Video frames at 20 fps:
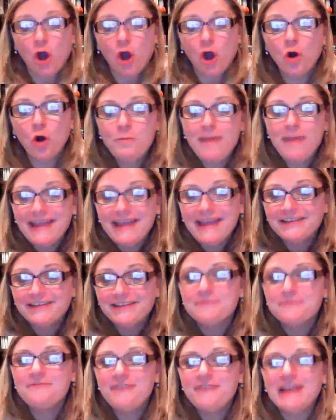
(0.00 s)
go make
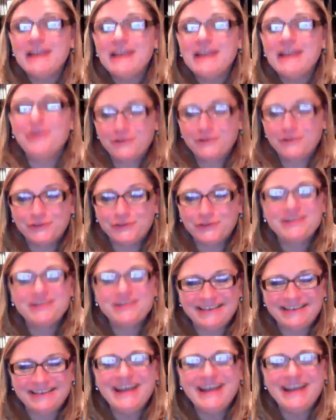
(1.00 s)
some videos
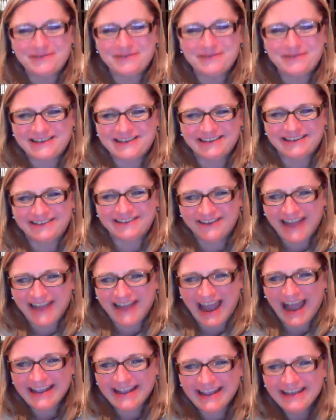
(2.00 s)
with the tips,
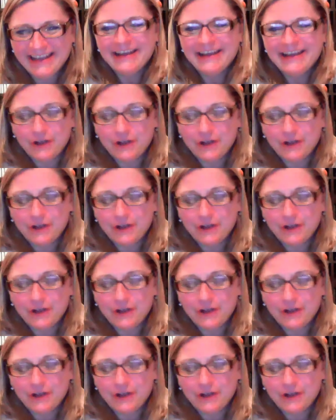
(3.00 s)
okay?